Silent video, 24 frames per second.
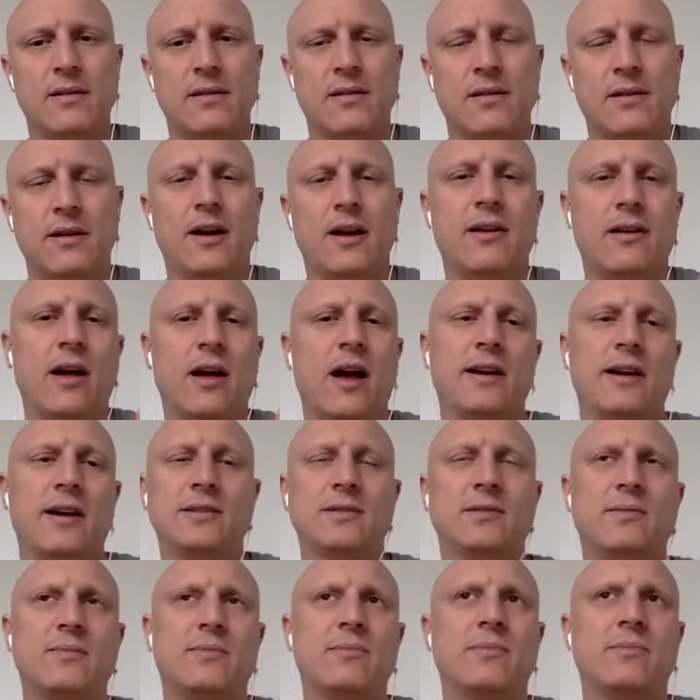and
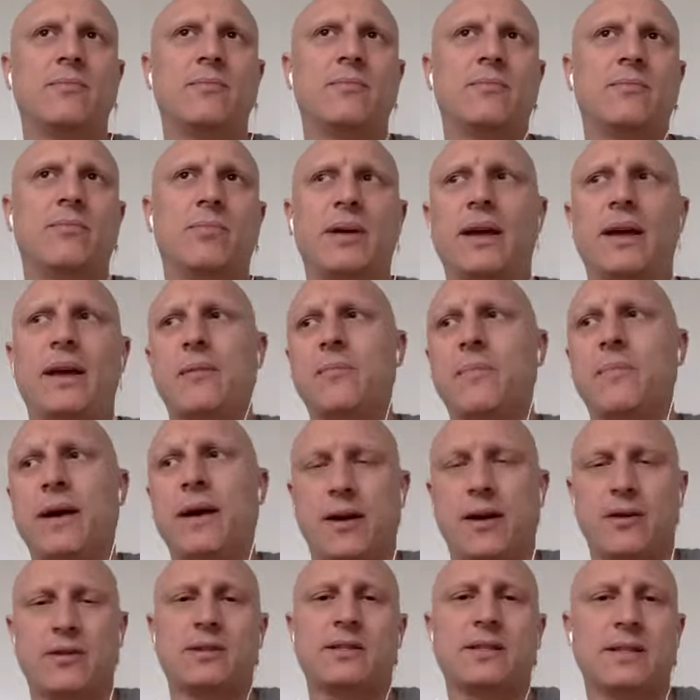us being by
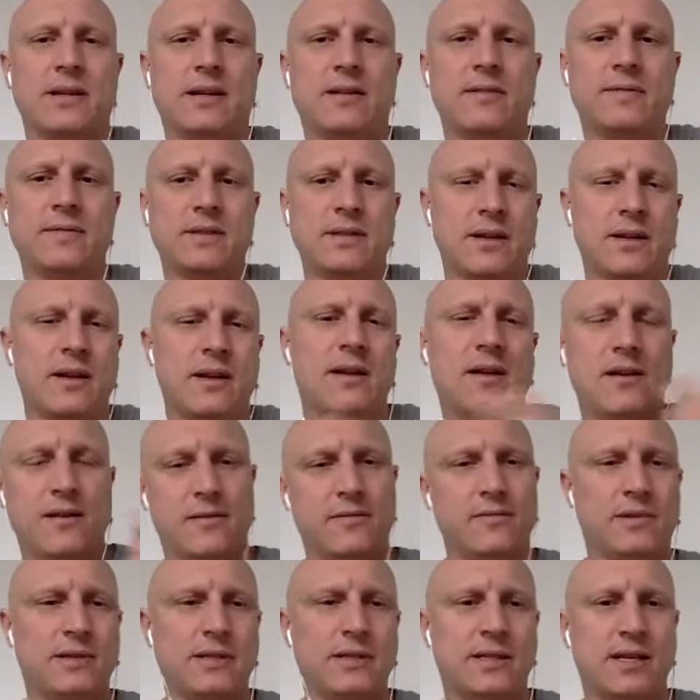ourselves,
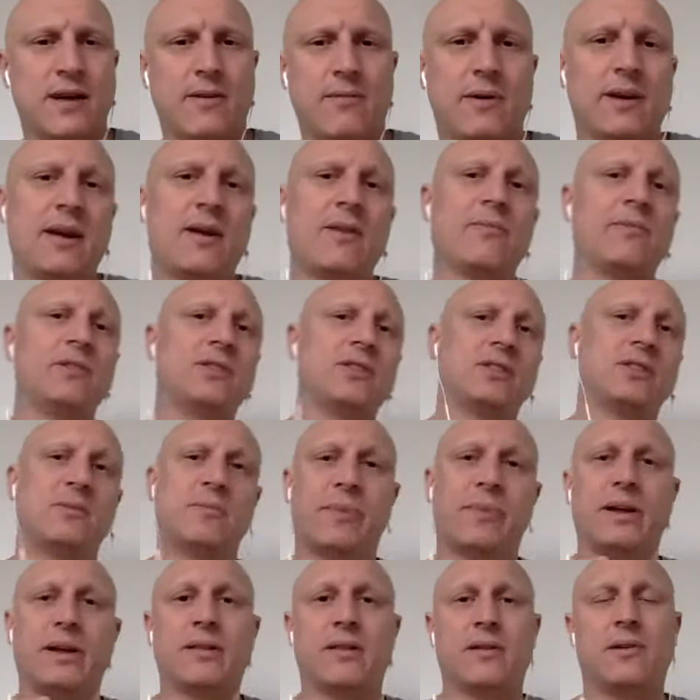we said, why don't we just
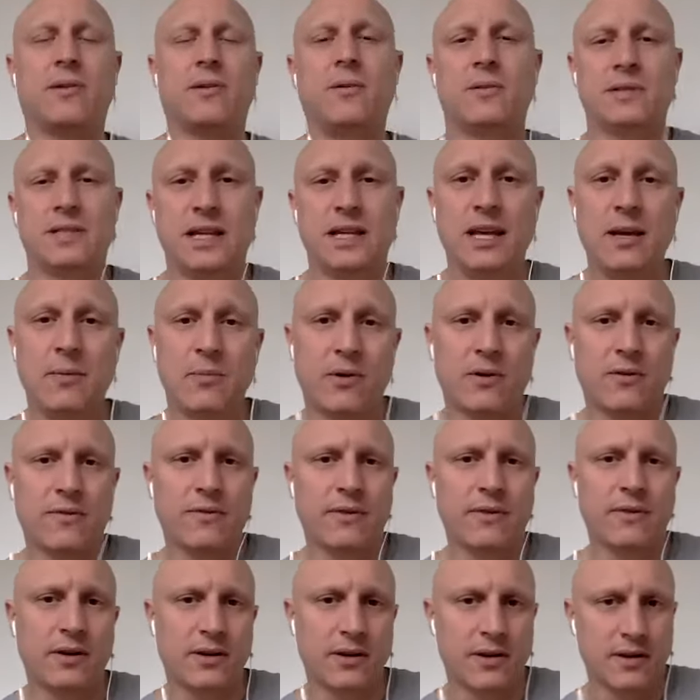bring the whole team
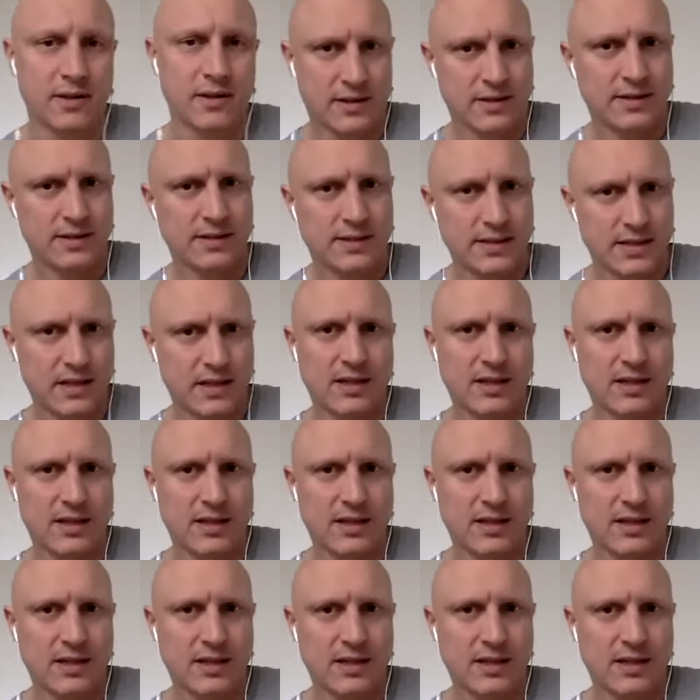over? Sell the